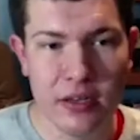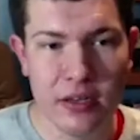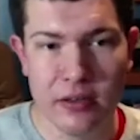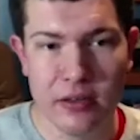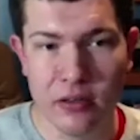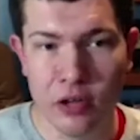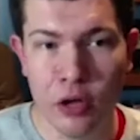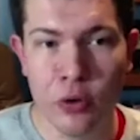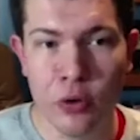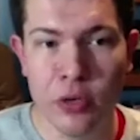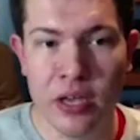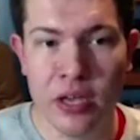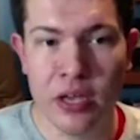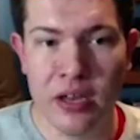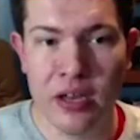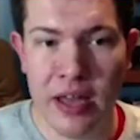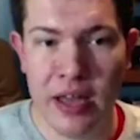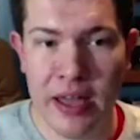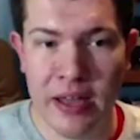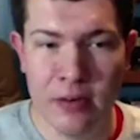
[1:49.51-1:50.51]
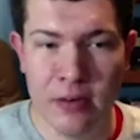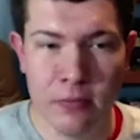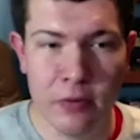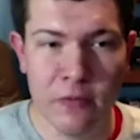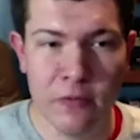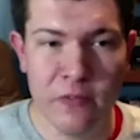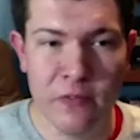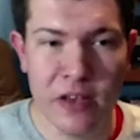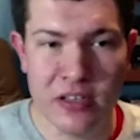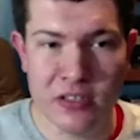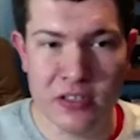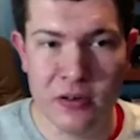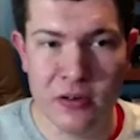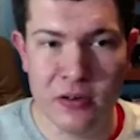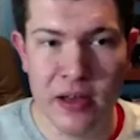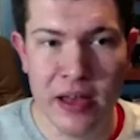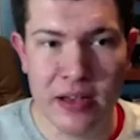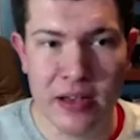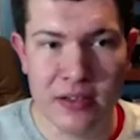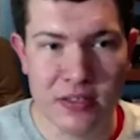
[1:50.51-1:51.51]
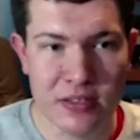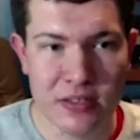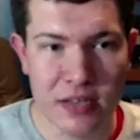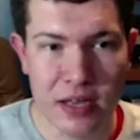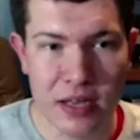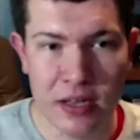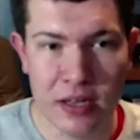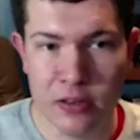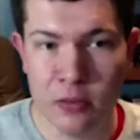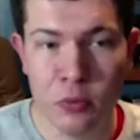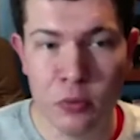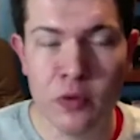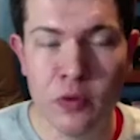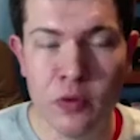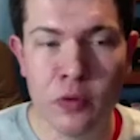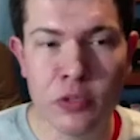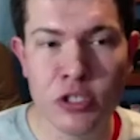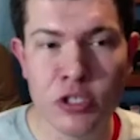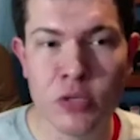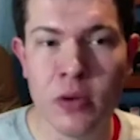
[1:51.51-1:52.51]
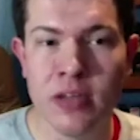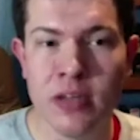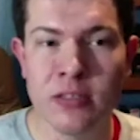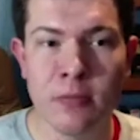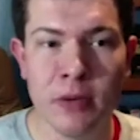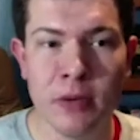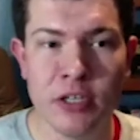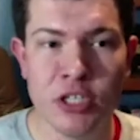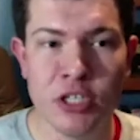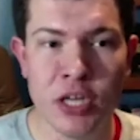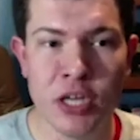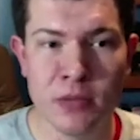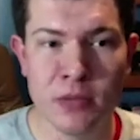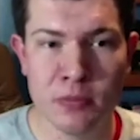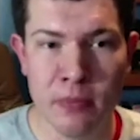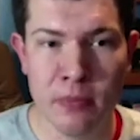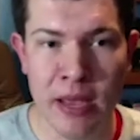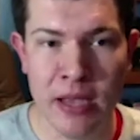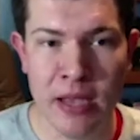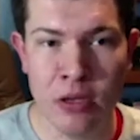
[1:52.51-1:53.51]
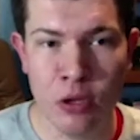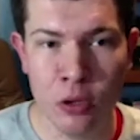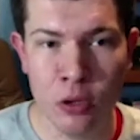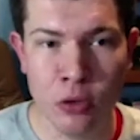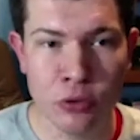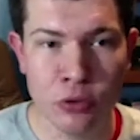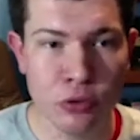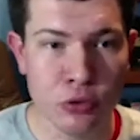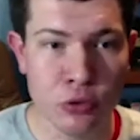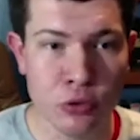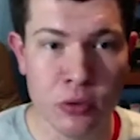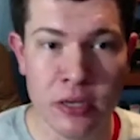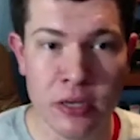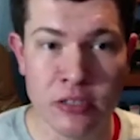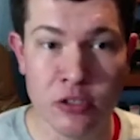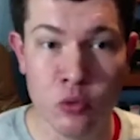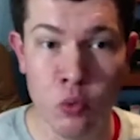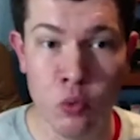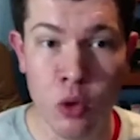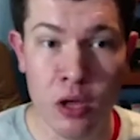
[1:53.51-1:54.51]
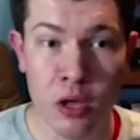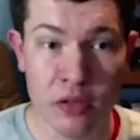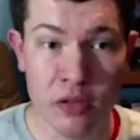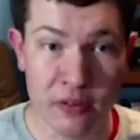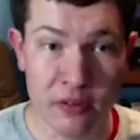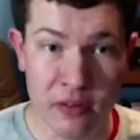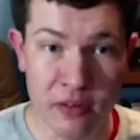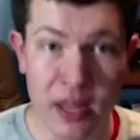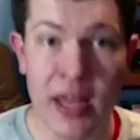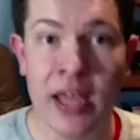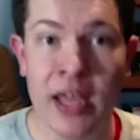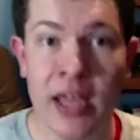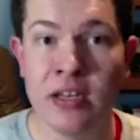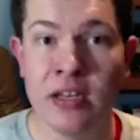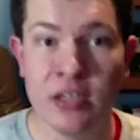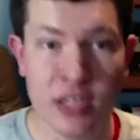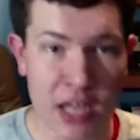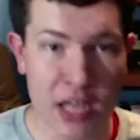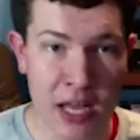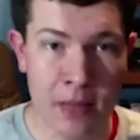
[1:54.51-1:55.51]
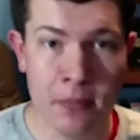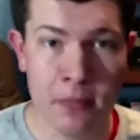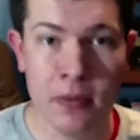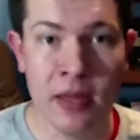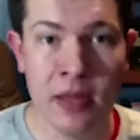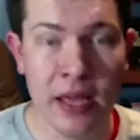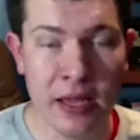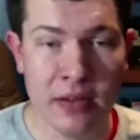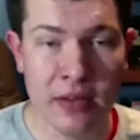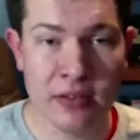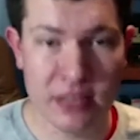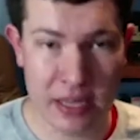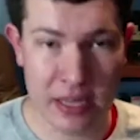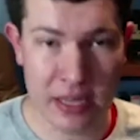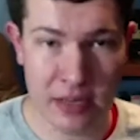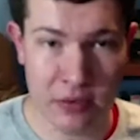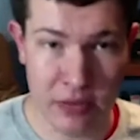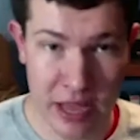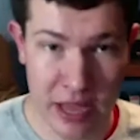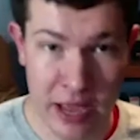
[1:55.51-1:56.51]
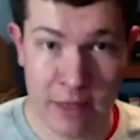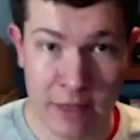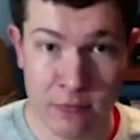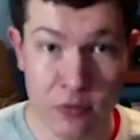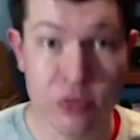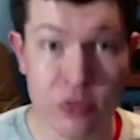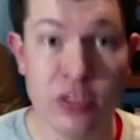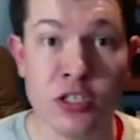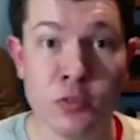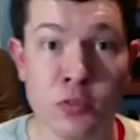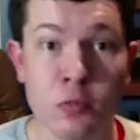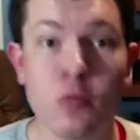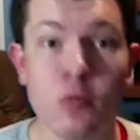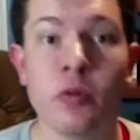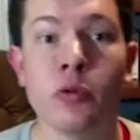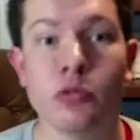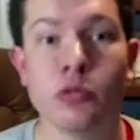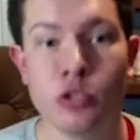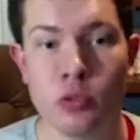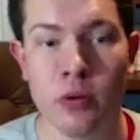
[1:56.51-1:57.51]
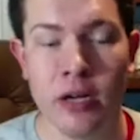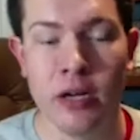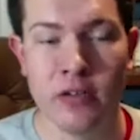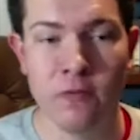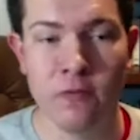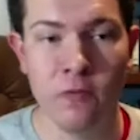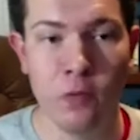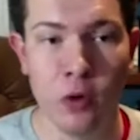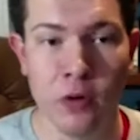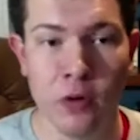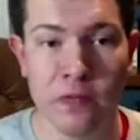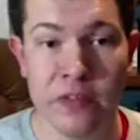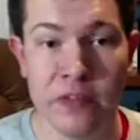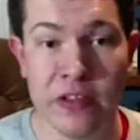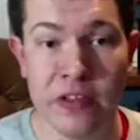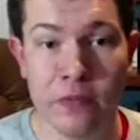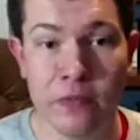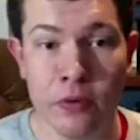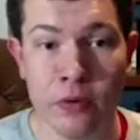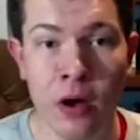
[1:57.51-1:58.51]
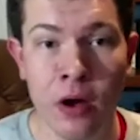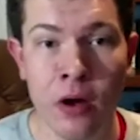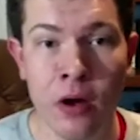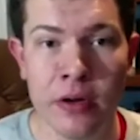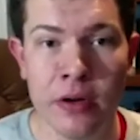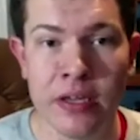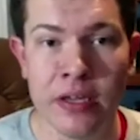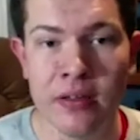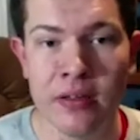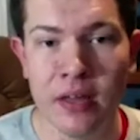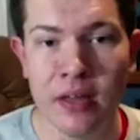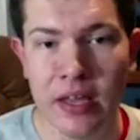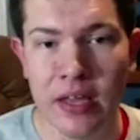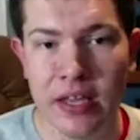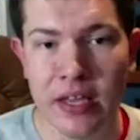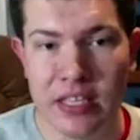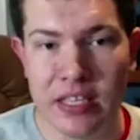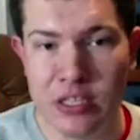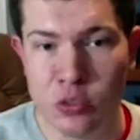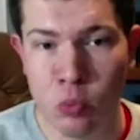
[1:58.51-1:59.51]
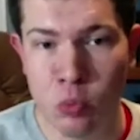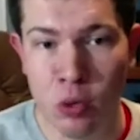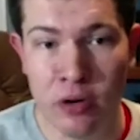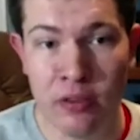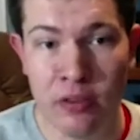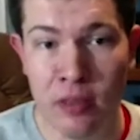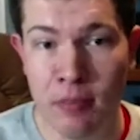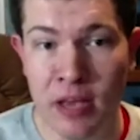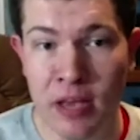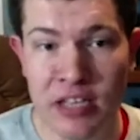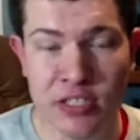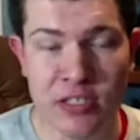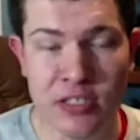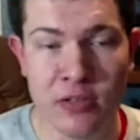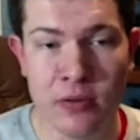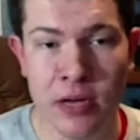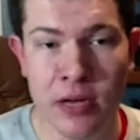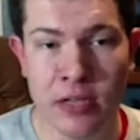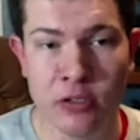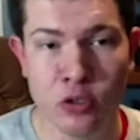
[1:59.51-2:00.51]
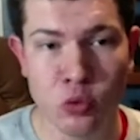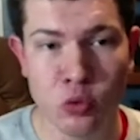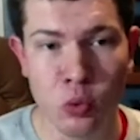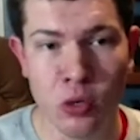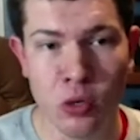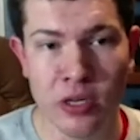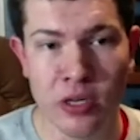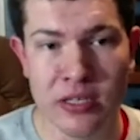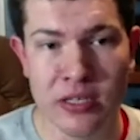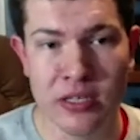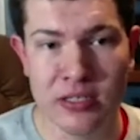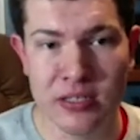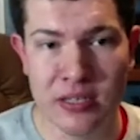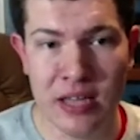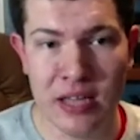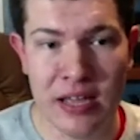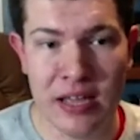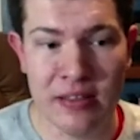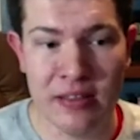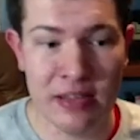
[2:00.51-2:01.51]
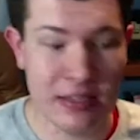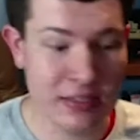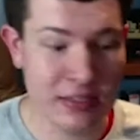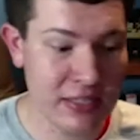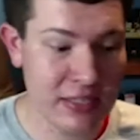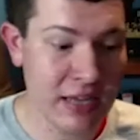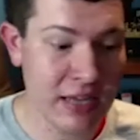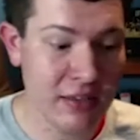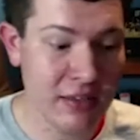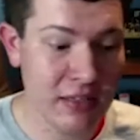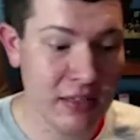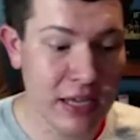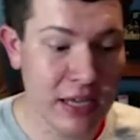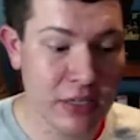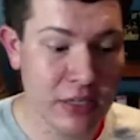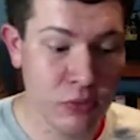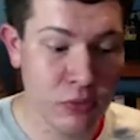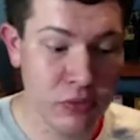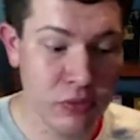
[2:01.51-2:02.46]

Logan and Professor X. The movie was directed by James Mangold, who directed Walk the Line, Copland, and after this movie would direct Ford v. Ferrari. He's one of the best directors working today that sadly I don't